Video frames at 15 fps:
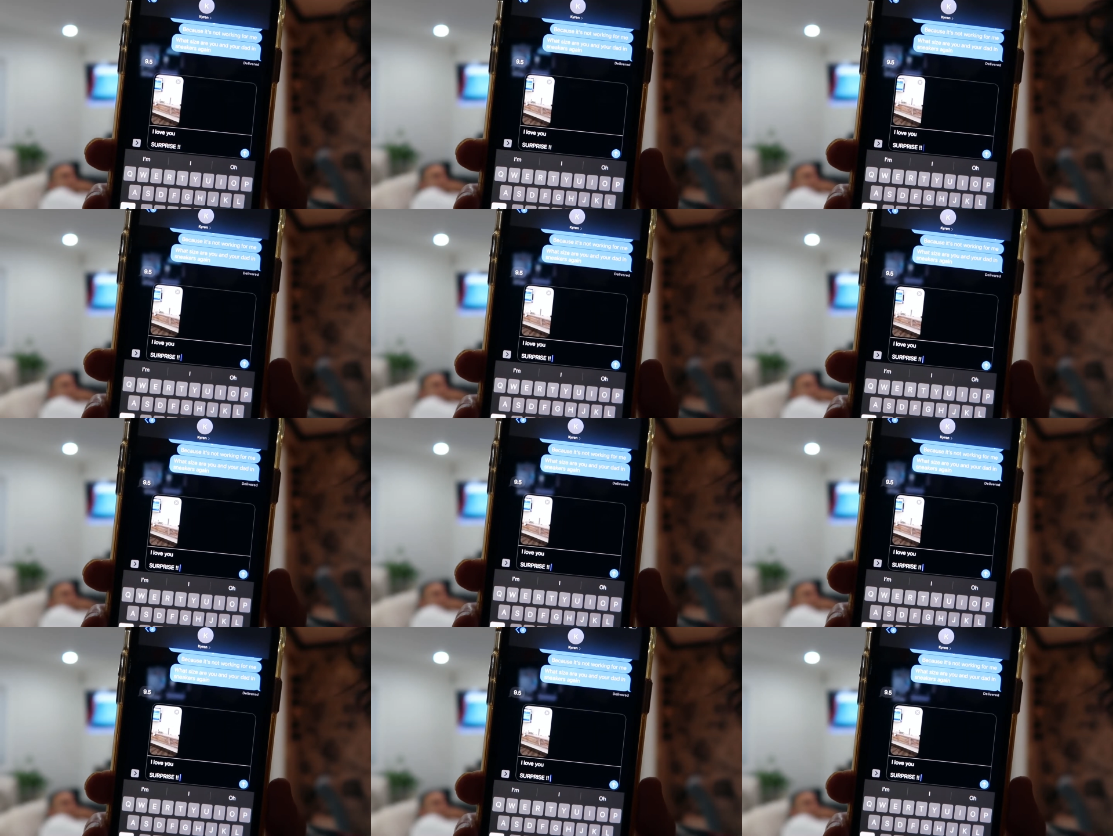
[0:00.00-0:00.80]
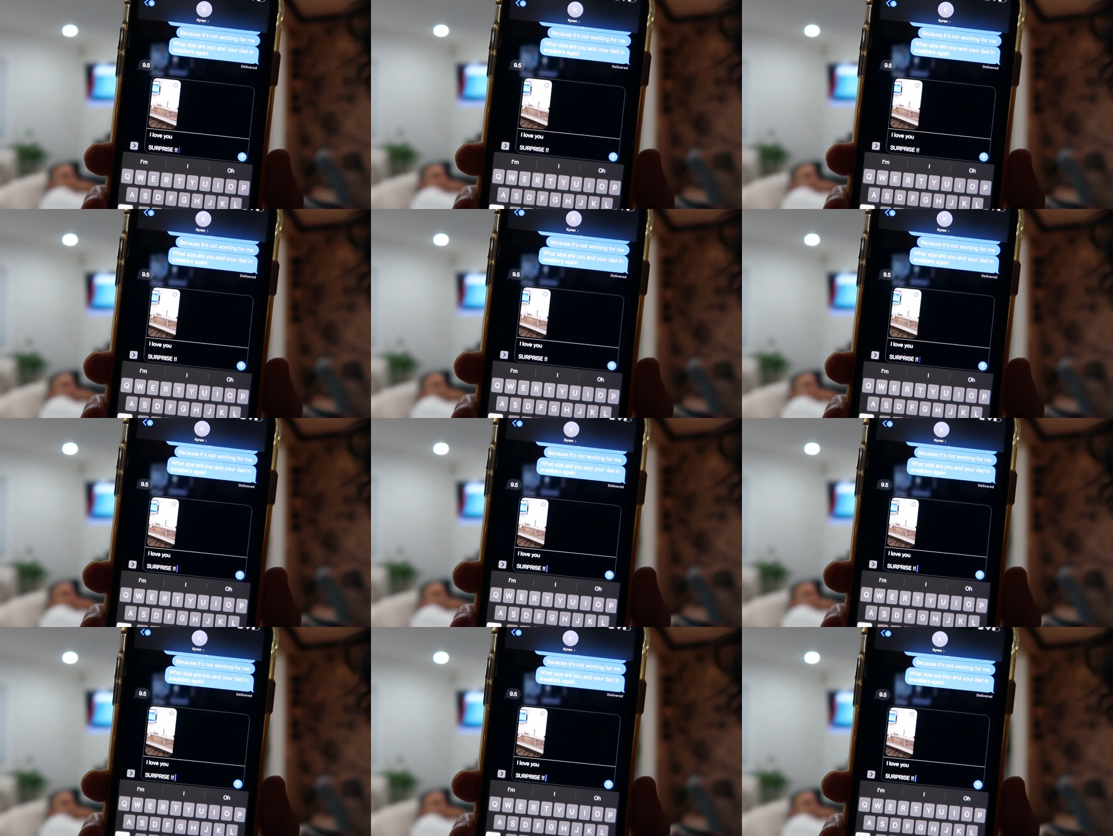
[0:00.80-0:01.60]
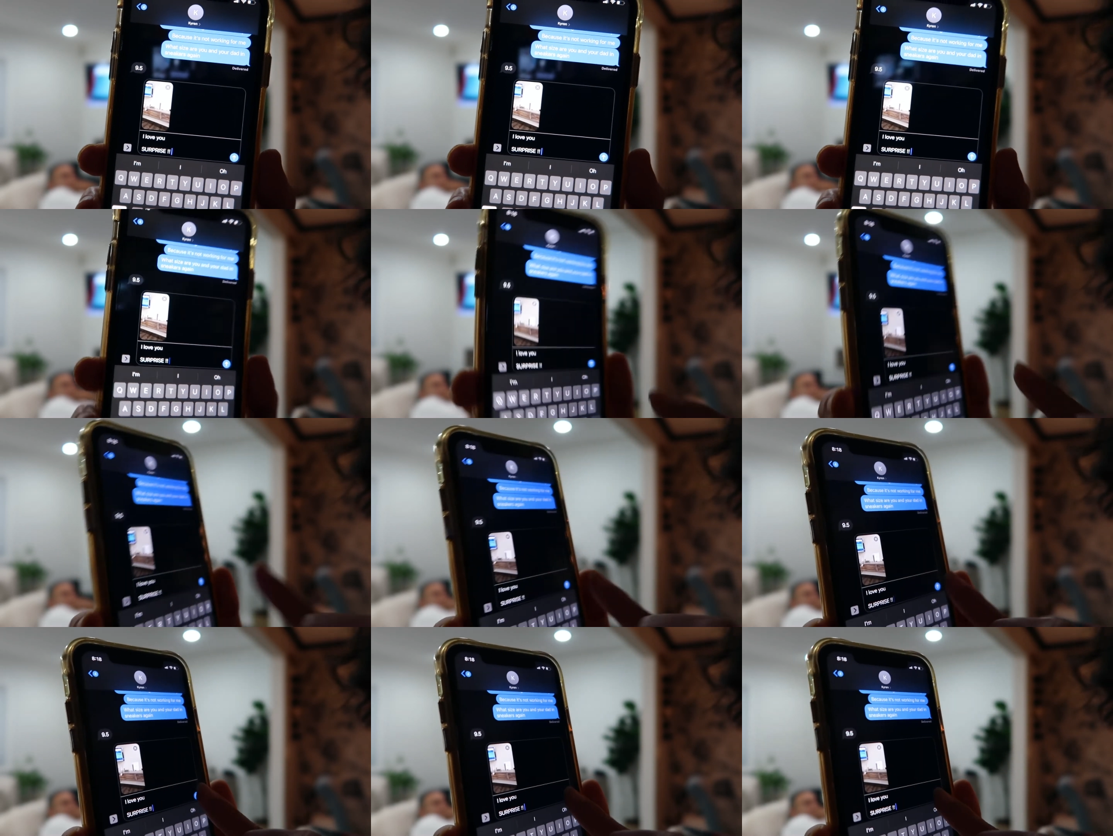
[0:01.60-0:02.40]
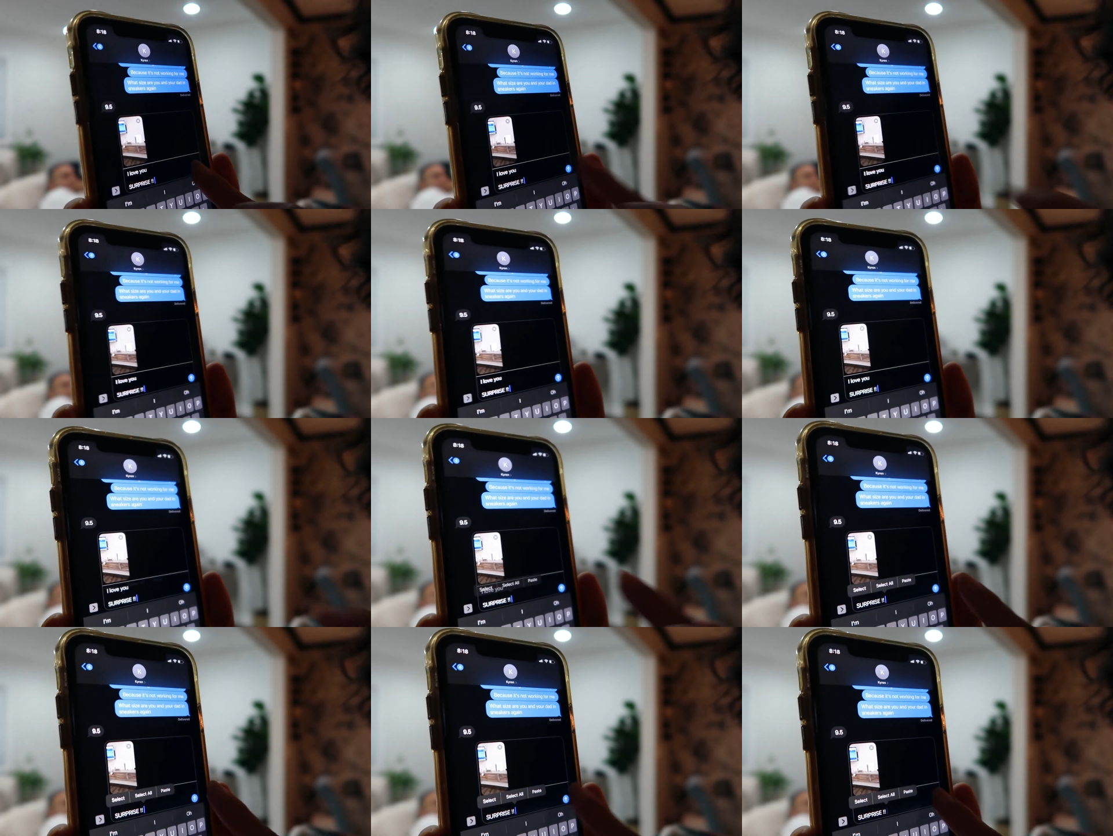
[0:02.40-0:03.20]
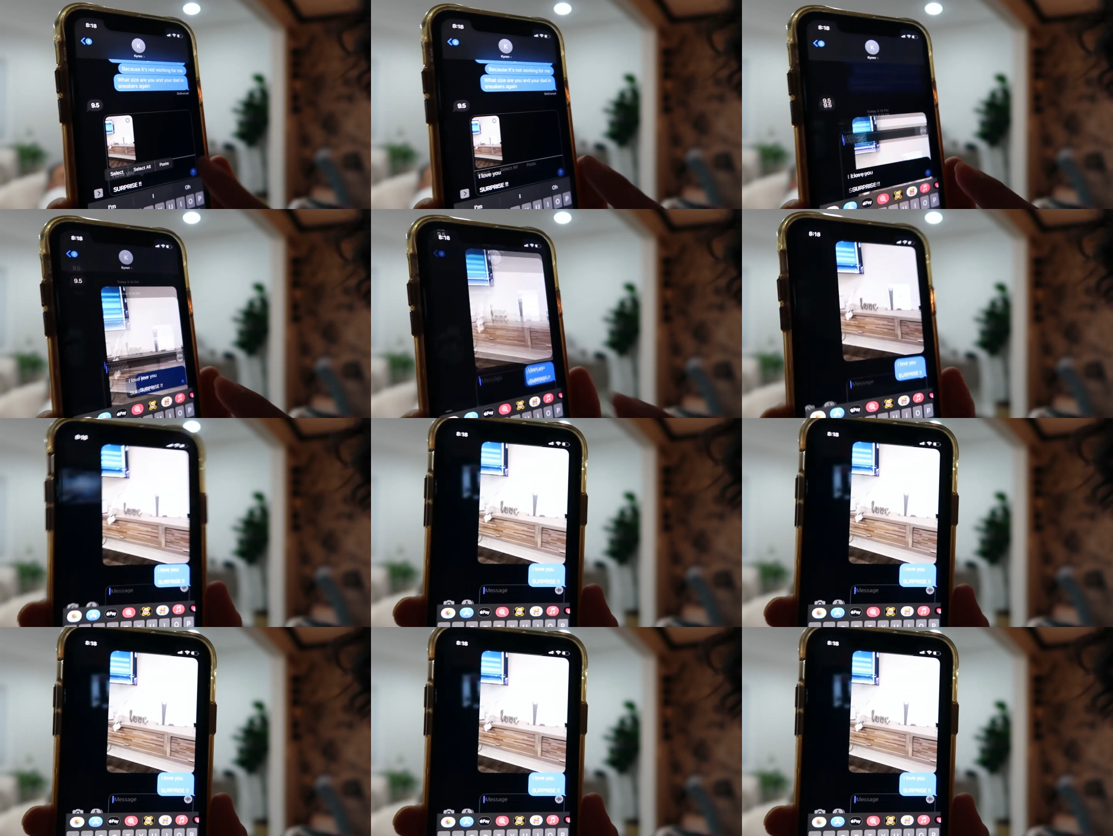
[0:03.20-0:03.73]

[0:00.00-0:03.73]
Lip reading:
[unreadable: no face in view]